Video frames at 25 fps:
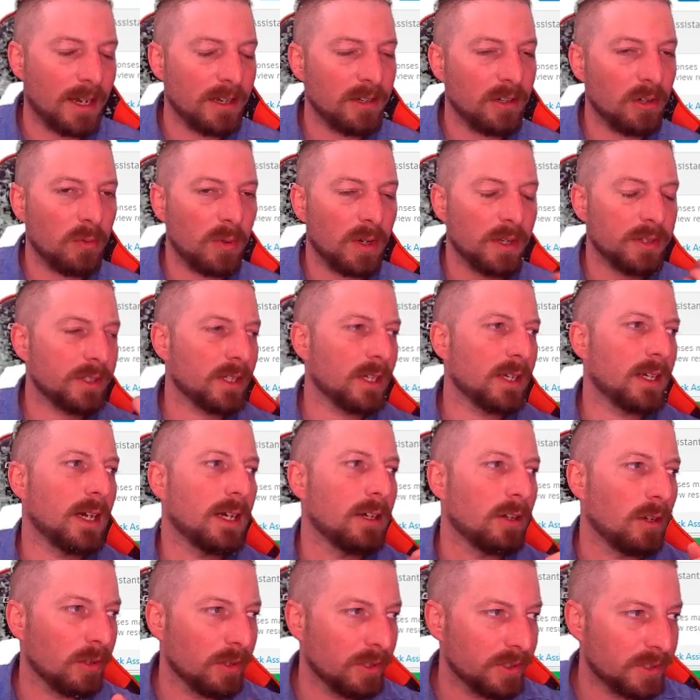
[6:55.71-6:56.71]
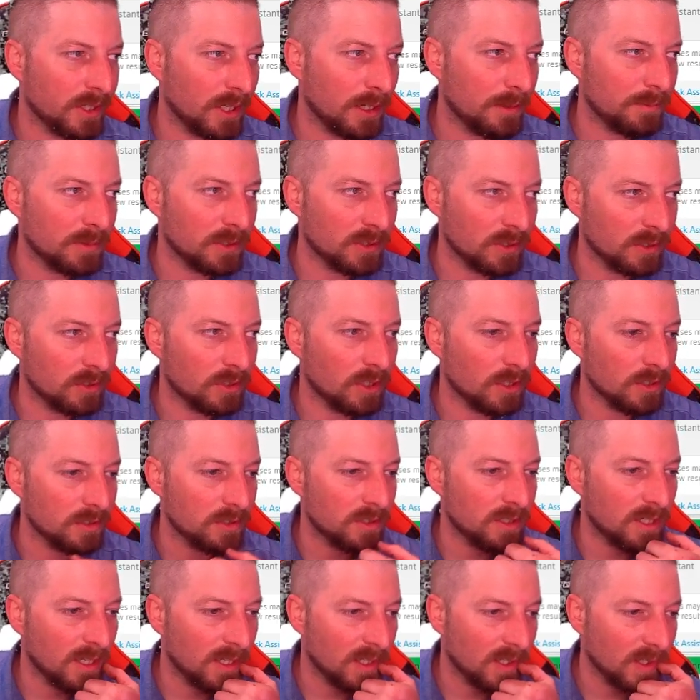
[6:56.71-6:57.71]
I don't want that on all the time because it
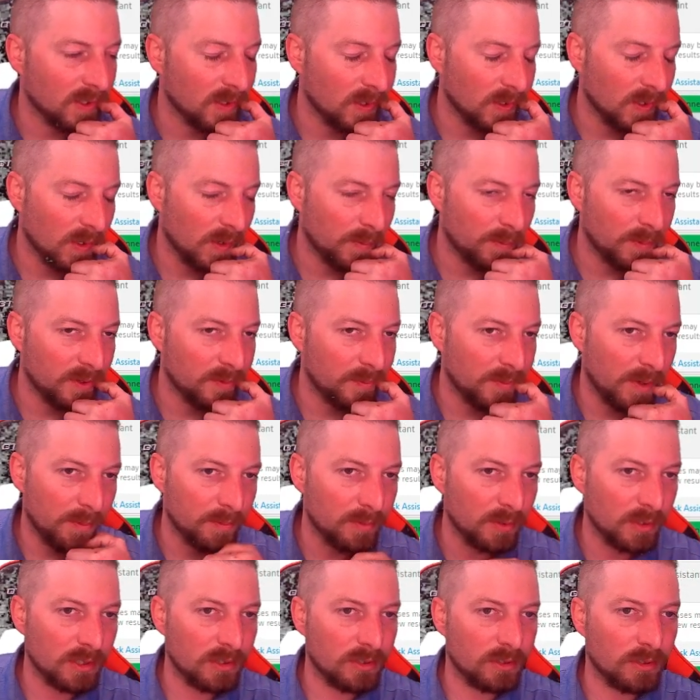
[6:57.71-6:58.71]
does take a bit of memory